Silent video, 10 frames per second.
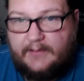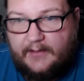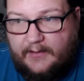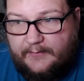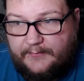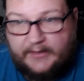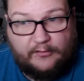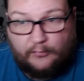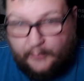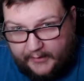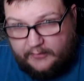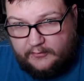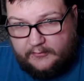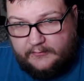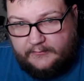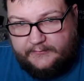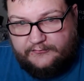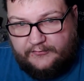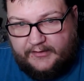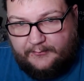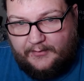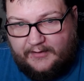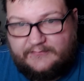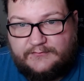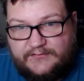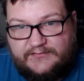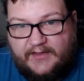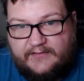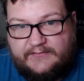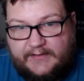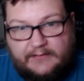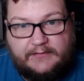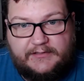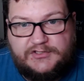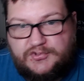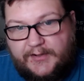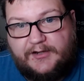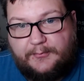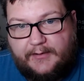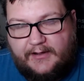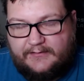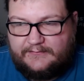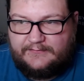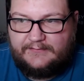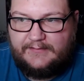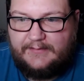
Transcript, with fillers: Um, and a regular Elite Trainer Box just says Elite Trainer Box.